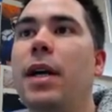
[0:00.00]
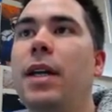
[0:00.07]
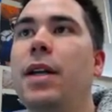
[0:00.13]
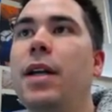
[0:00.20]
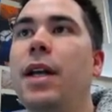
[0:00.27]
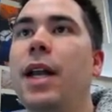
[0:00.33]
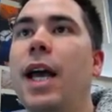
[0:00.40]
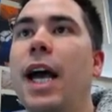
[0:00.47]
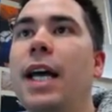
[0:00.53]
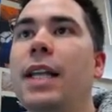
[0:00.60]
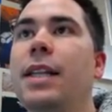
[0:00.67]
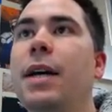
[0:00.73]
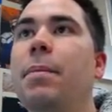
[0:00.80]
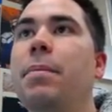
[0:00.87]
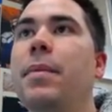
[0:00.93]
and you can add
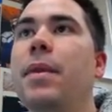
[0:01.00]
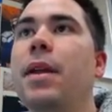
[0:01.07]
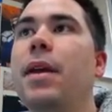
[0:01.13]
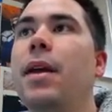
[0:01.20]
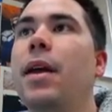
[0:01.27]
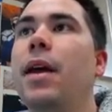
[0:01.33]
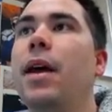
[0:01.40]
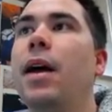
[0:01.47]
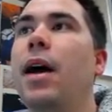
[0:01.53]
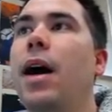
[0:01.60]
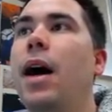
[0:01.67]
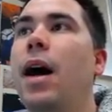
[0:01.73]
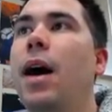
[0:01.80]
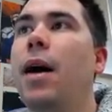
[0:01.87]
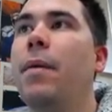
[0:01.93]
them.
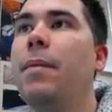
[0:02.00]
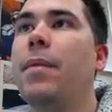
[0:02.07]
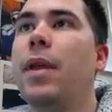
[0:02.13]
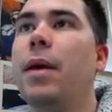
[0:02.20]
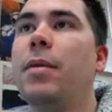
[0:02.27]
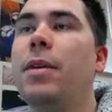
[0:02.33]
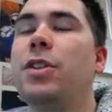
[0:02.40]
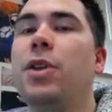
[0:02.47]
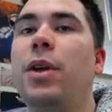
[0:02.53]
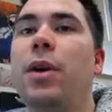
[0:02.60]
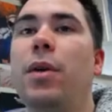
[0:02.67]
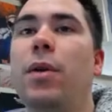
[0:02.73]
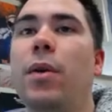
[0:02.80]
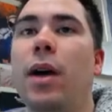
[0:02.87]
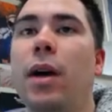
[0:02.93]
I'm going to show
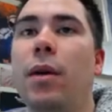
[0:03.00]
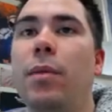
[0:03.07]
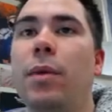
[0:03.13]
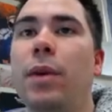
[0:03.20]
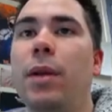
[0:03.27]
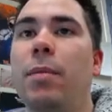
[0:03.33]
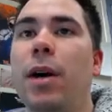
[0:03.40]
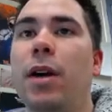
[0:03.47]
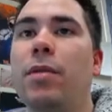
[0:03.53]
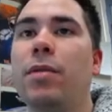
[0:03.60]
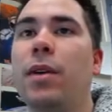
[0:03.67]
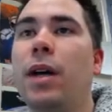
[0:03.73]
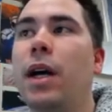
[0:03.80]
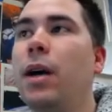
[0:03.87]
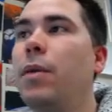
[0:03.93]
you a really powerful,